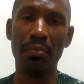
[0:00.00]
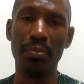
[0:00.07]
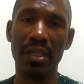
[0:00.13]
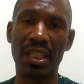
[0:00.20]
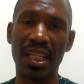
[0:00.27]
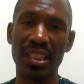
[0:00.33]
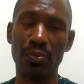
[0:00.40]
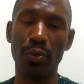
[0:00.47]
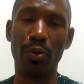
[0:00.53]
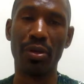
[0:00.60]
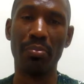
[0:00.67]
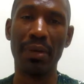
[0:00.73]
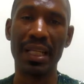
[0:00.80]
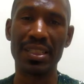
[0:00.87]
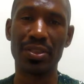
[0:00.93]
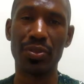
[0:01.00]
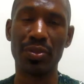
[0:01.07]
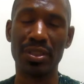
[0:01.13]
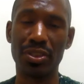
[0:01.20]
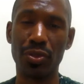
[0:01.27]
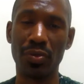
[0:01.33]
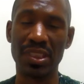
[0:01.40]
Because we want to make sure
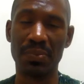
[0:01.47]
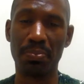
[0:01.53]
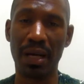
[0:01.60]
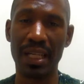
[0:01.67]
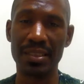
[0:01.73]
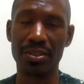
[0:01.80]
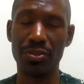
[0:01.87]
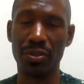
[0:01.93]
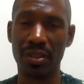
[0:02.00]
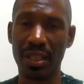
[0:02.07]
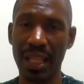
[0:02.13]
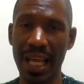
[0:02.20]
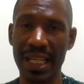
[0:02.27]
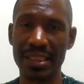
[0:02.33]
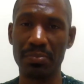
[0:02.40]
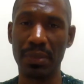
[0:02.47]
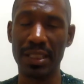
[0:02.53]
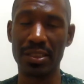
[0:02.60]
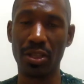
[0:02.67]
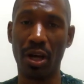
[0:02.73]
that your response to your classmates